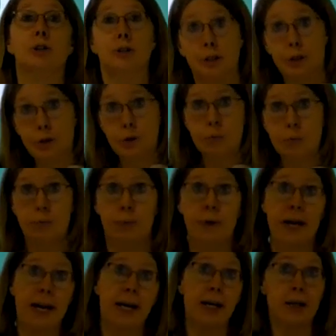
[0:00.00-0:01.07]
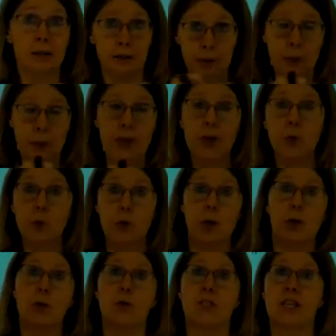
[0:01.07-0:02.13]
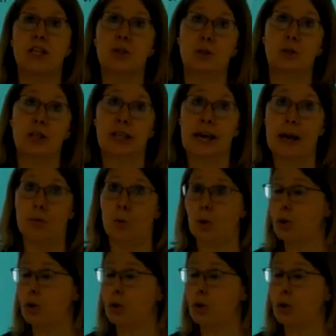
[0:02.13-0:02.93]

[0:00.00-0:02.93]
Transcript: to bring the real world into the game